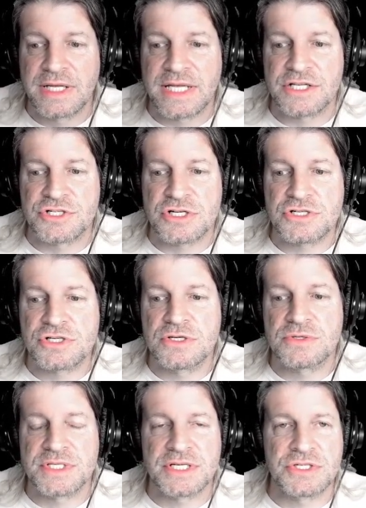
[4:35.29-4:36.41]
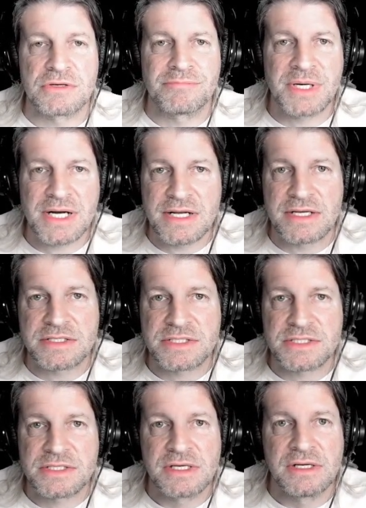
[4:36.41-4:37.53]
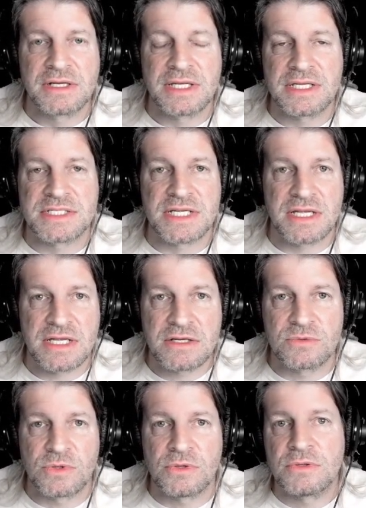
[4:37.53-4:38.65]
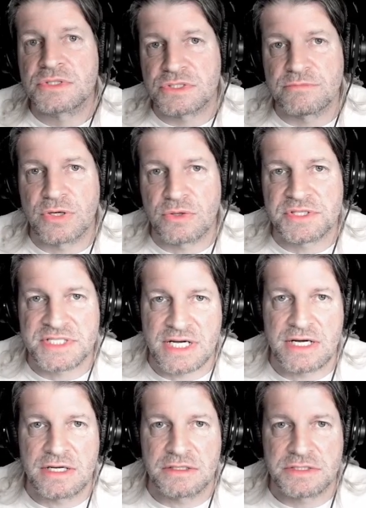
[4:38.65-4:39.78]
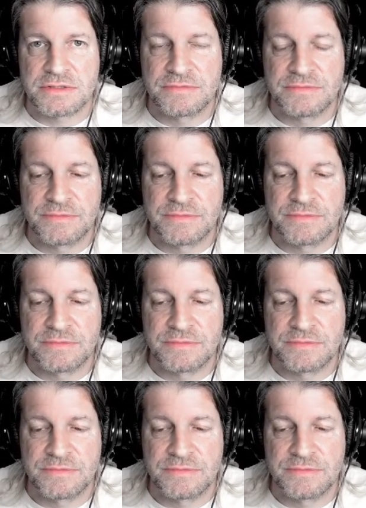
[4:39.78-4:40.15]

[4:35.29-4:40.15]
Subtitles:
It just shows that your bias is equal to both sides.